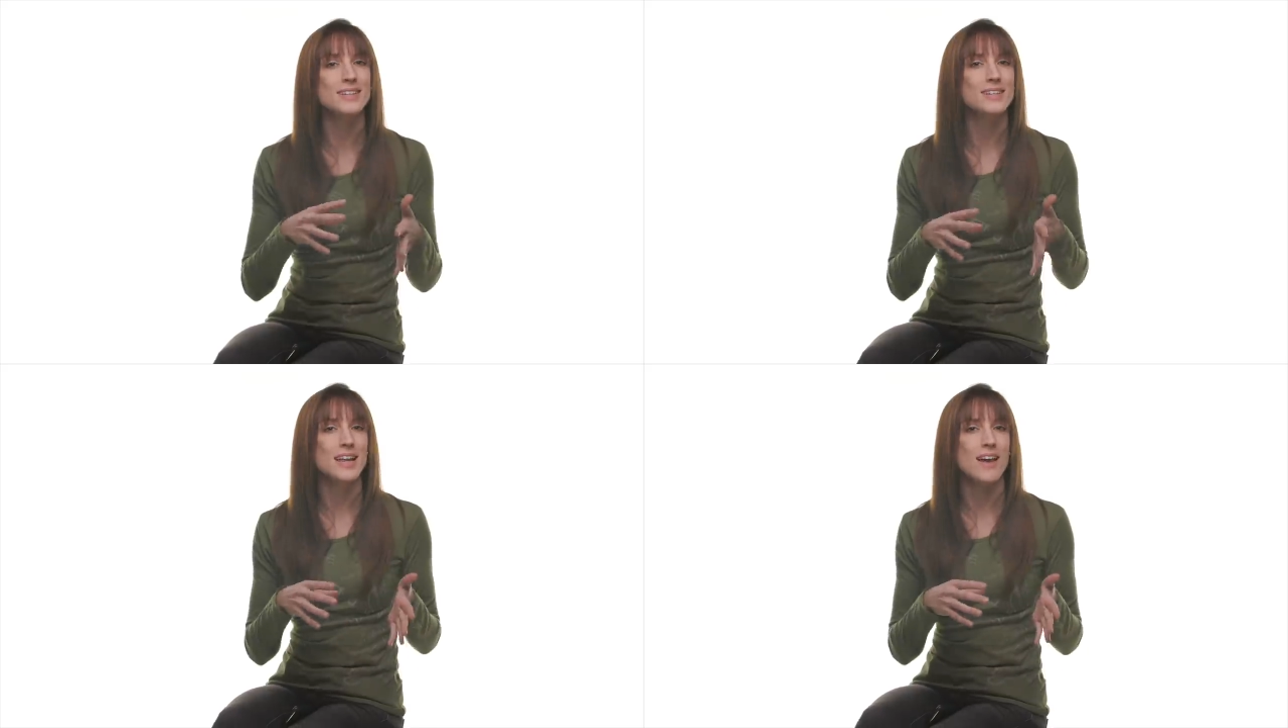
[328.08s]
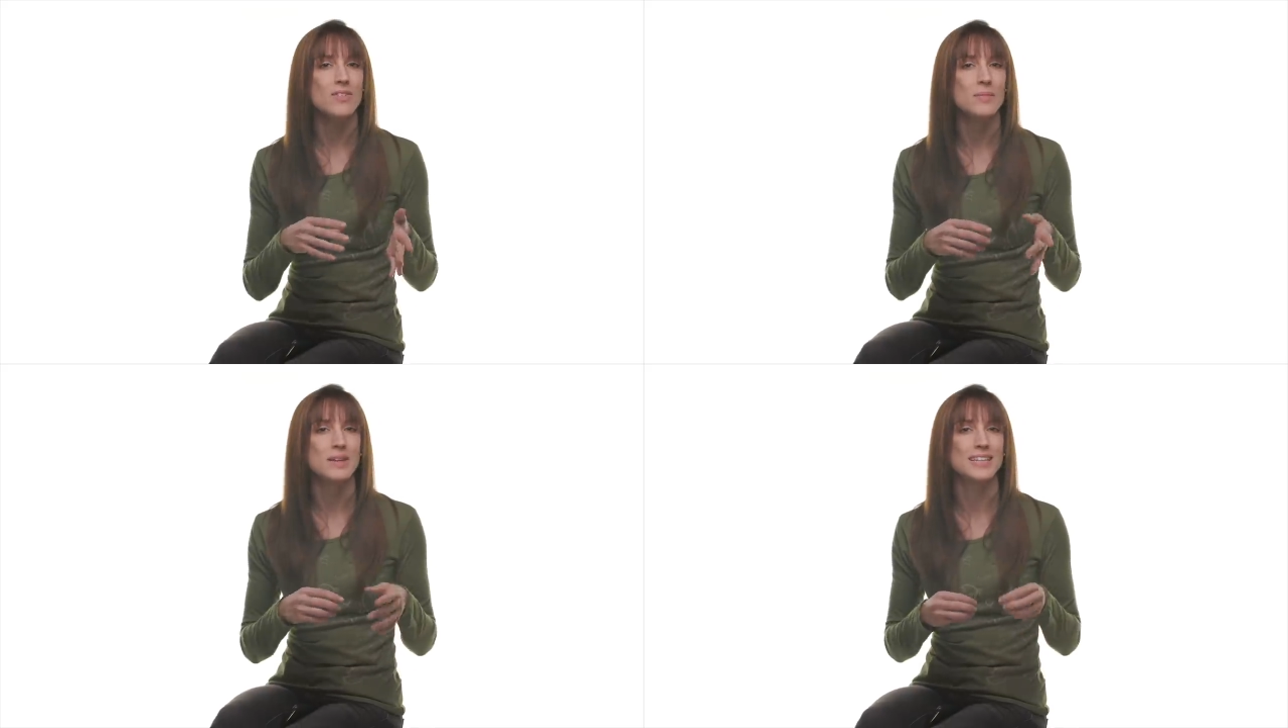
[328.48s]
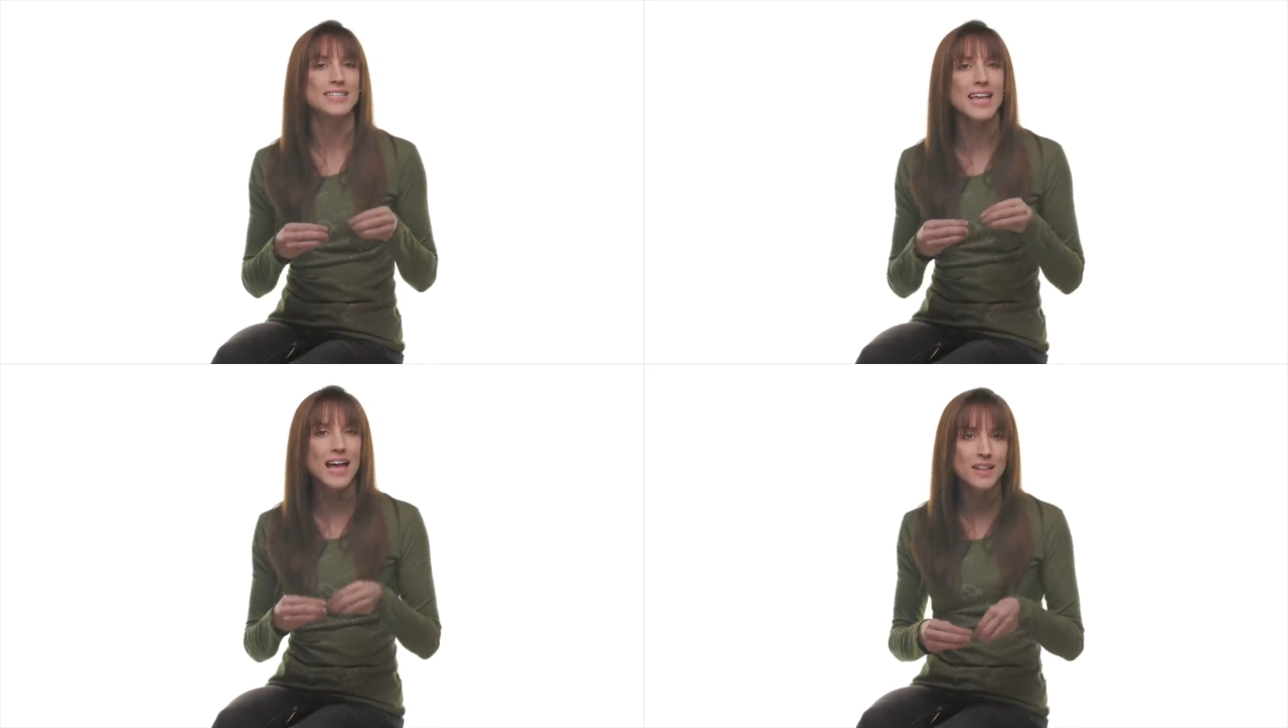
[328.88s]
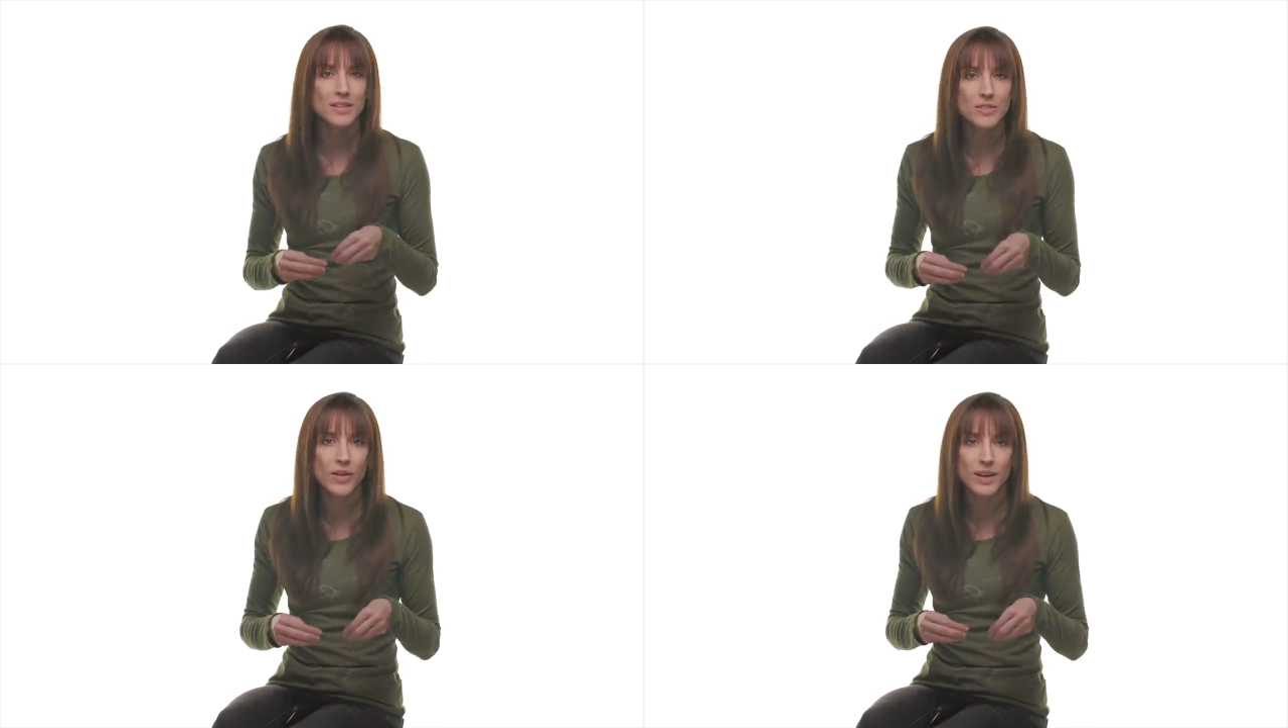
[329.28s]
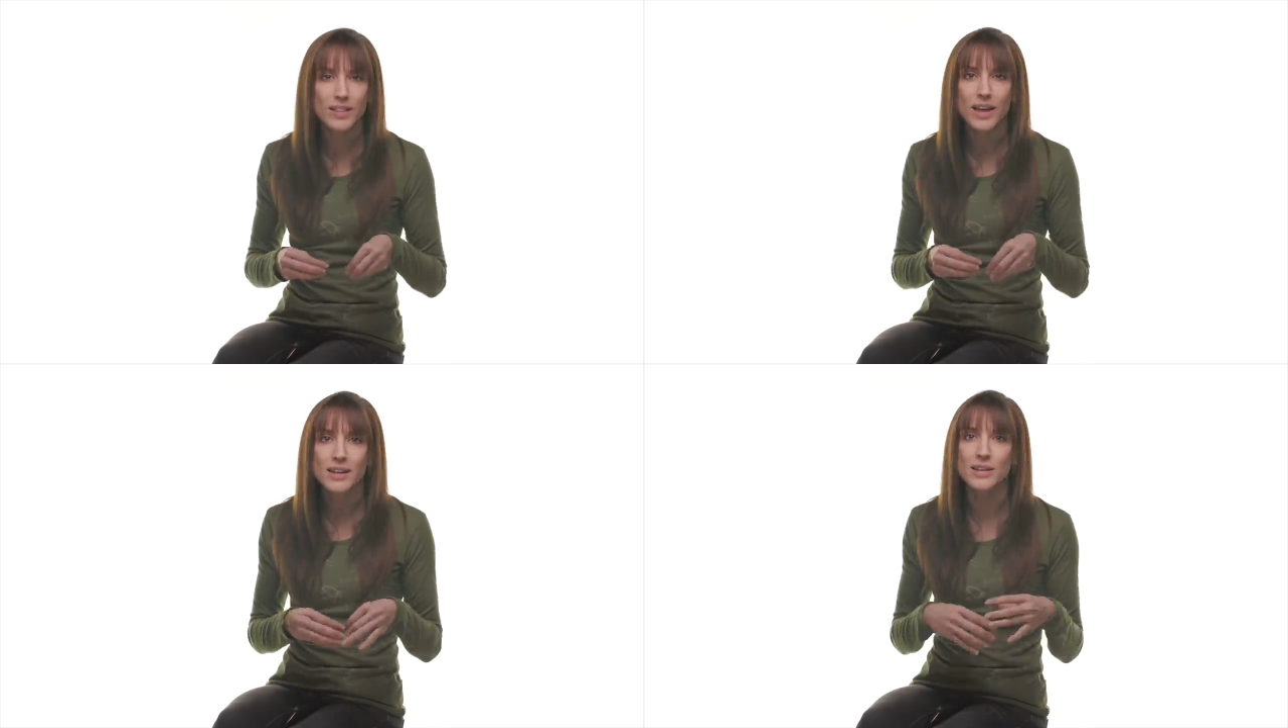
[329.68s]
I didn't have them in exactly the right
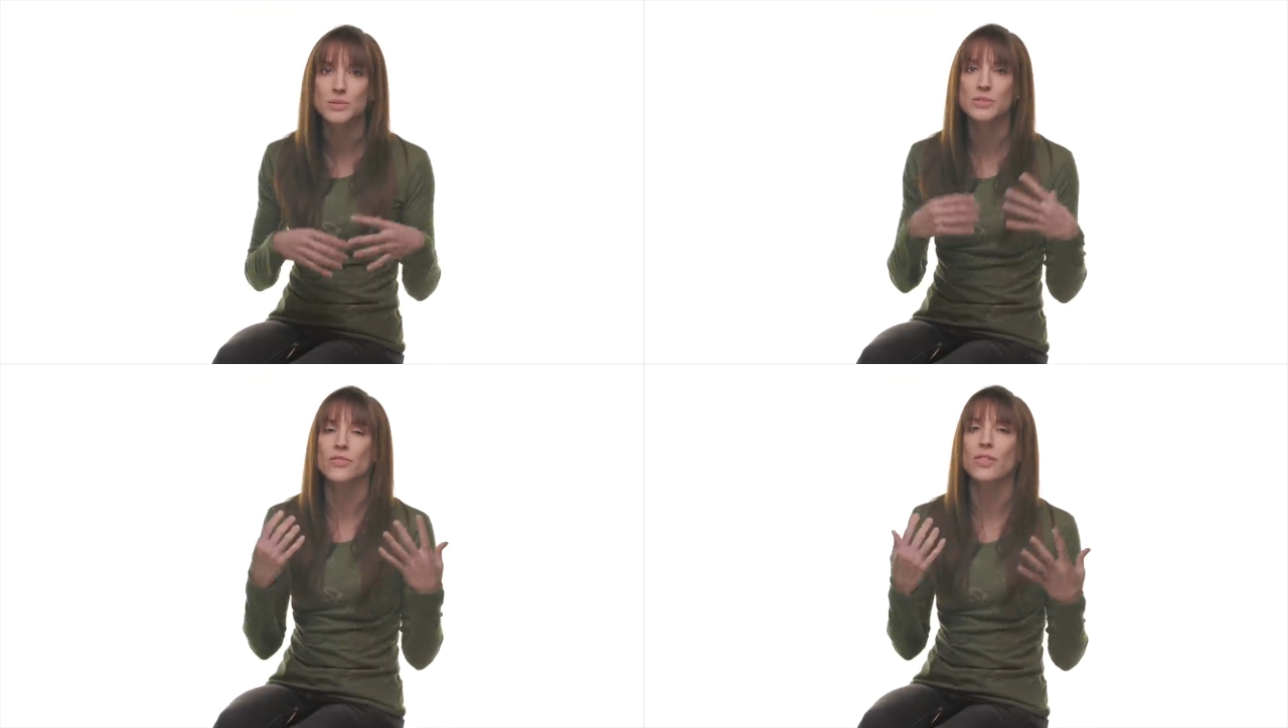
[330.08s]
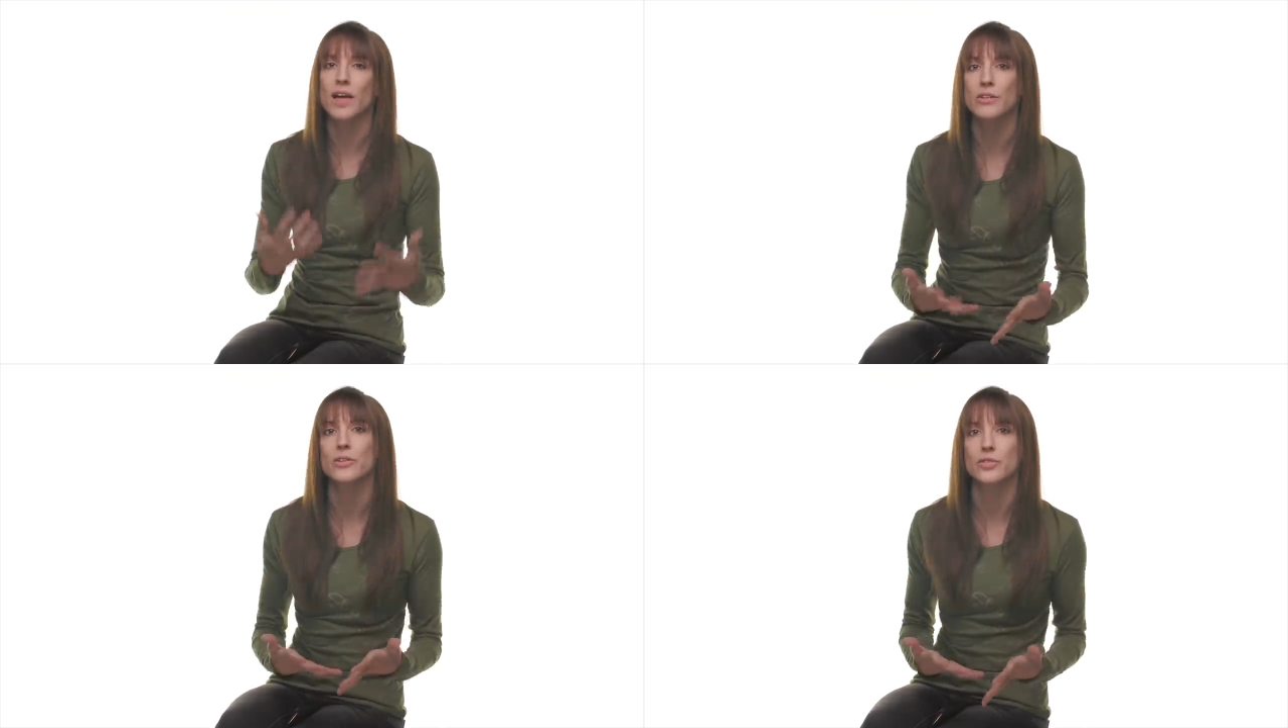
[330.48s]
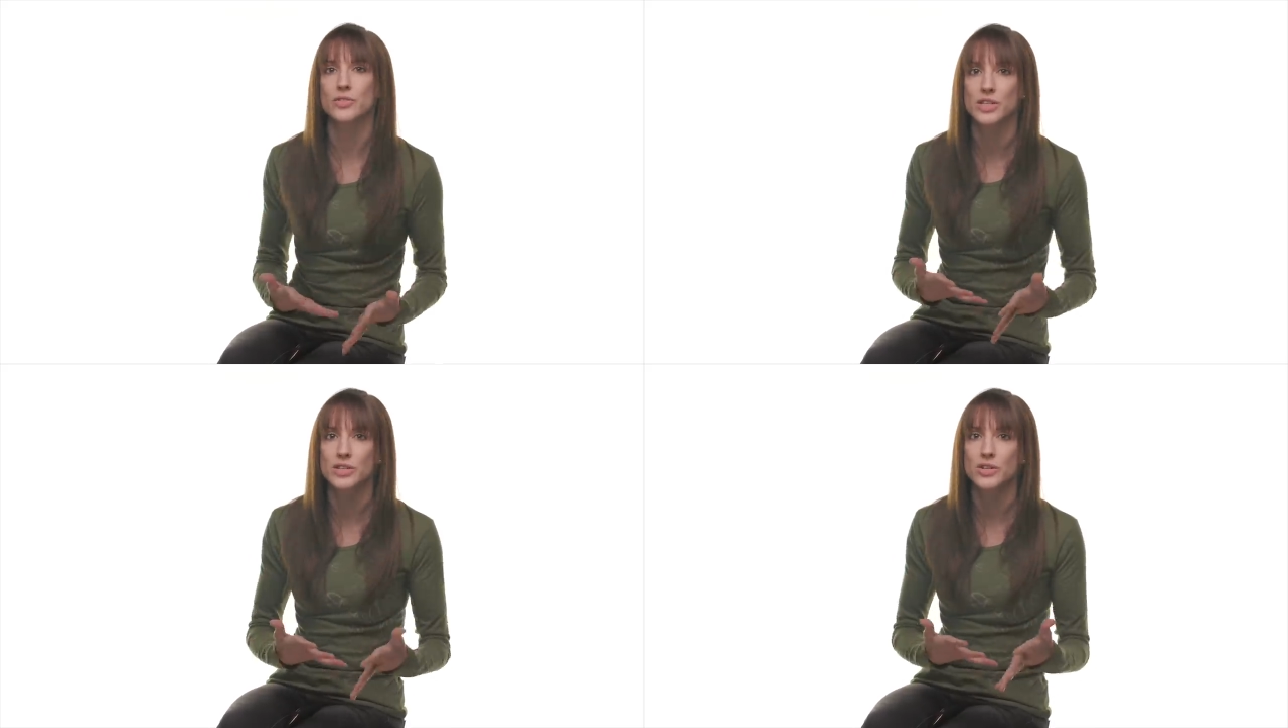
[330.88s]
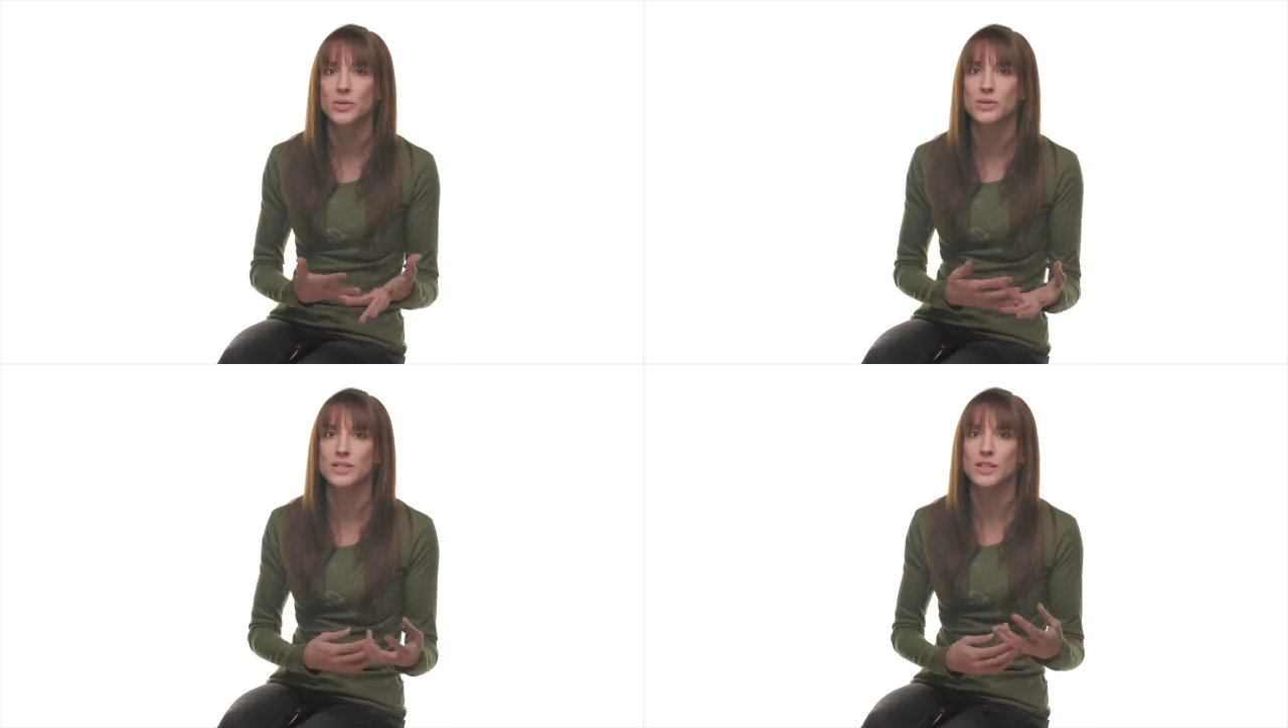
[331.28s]
light that was flattering for skin tones,